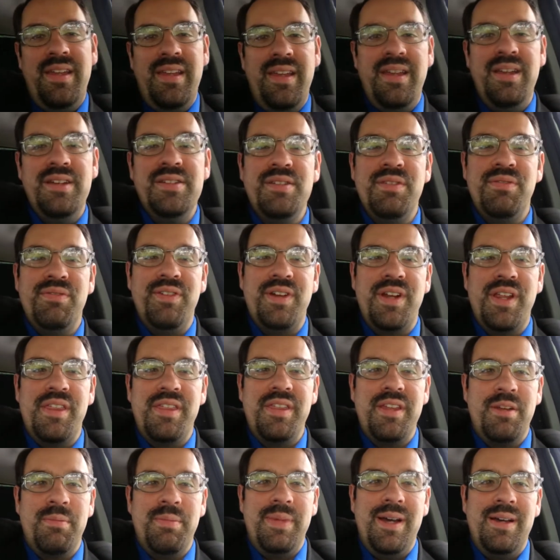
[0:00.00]
Here's the funny
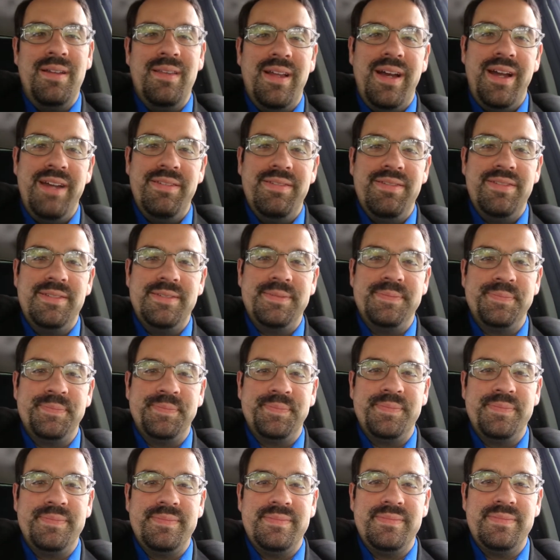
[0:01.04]
thing about life.
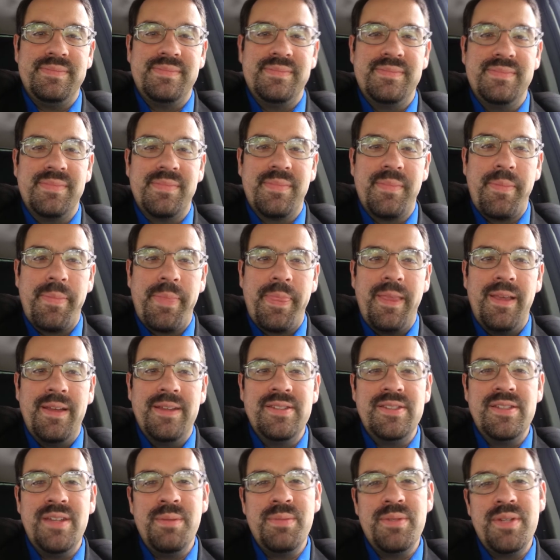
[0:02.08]

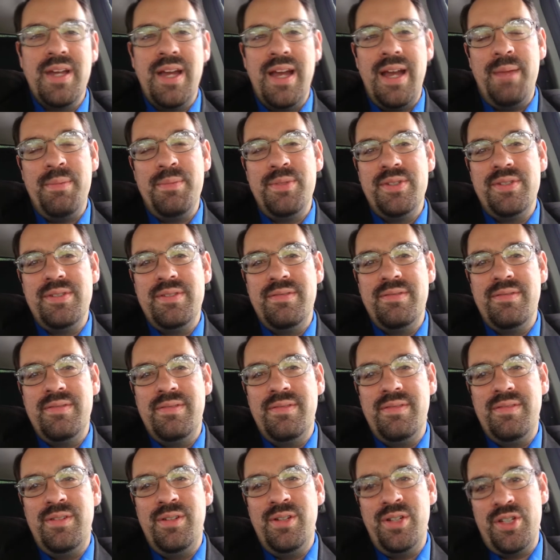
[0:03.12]
Sometimes
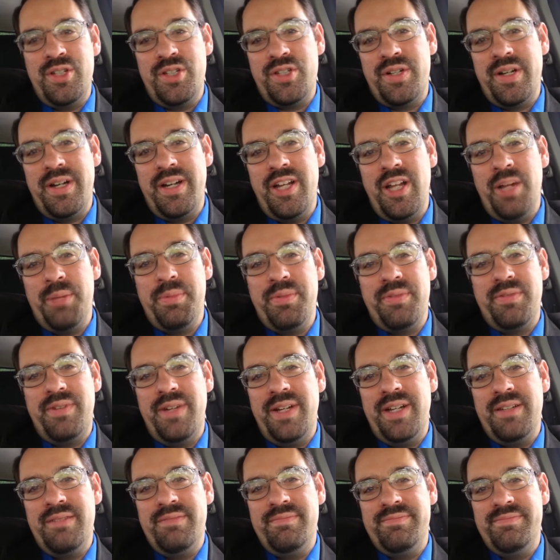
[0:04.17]
you're just trying to help a
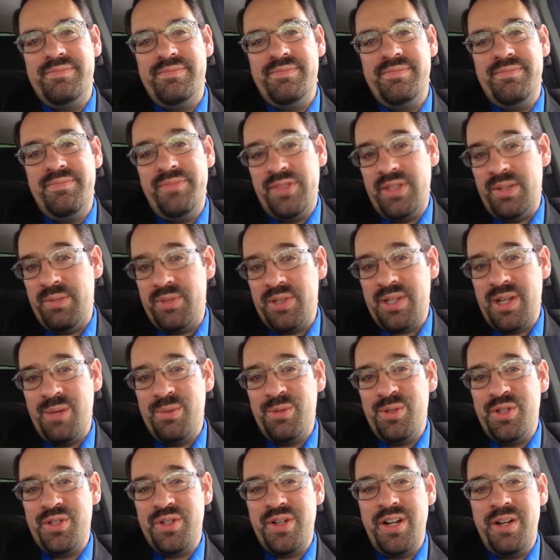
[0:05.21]
friend. Sometimes
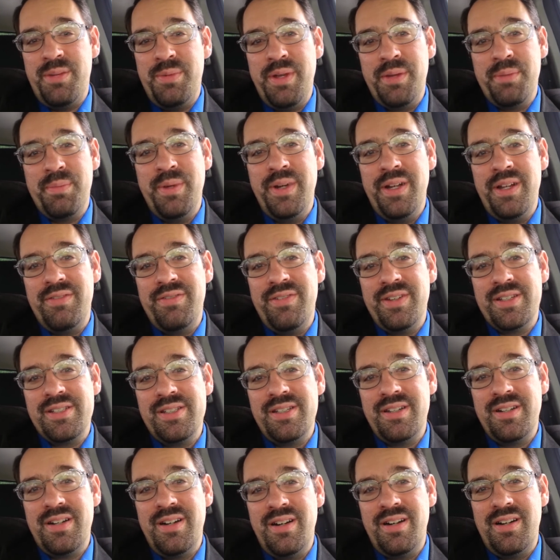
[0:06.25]
you're trying to make money
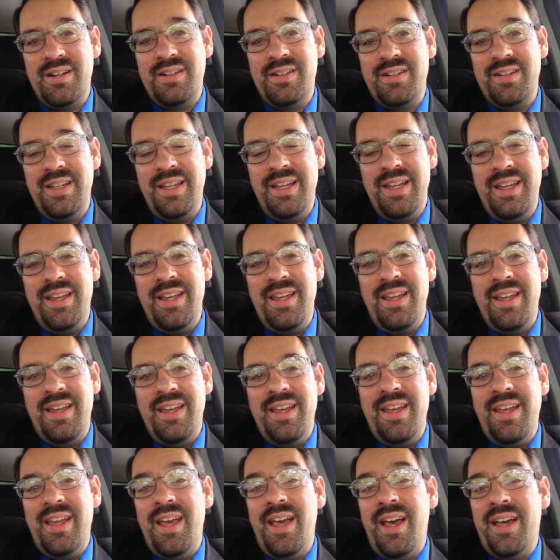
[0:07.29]
fixing a car.
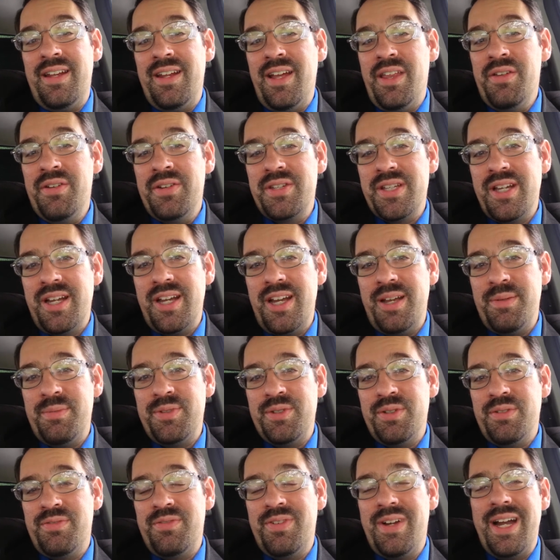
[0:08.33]
And other
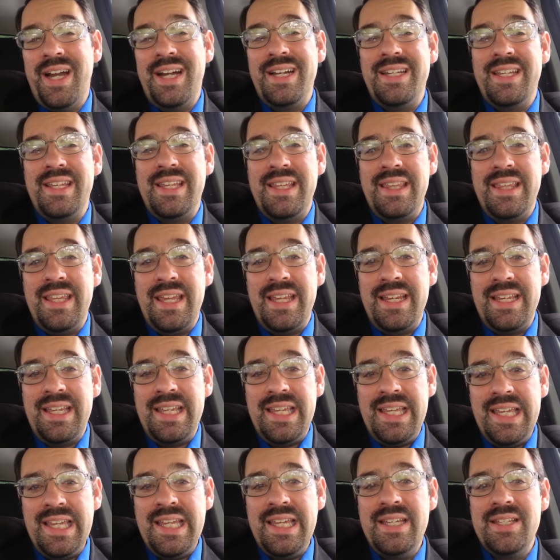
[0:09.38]
times you'll find that
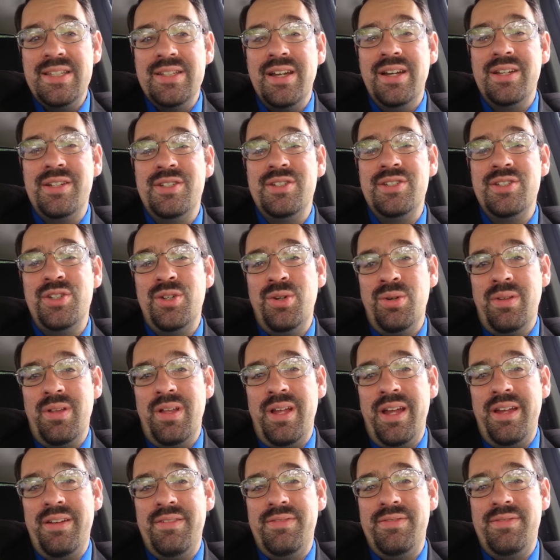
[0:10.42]
he touches your
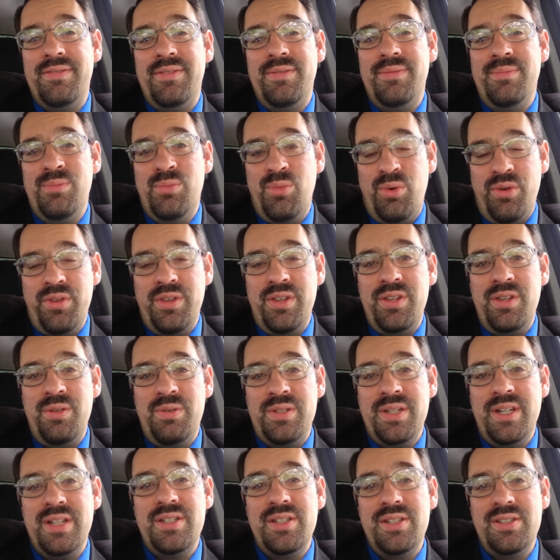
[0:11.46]
life more than you
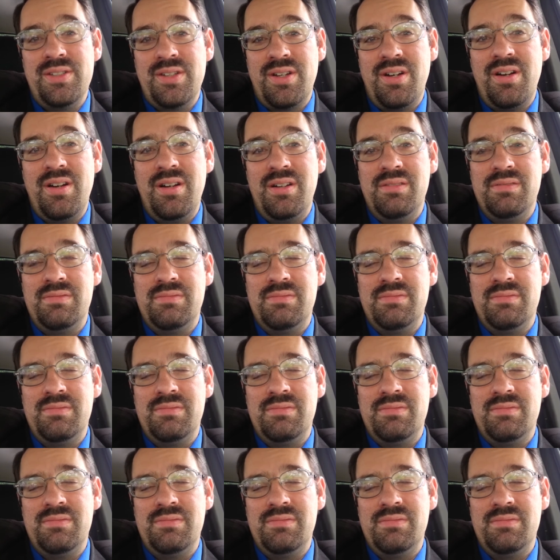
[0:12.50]
touch his car.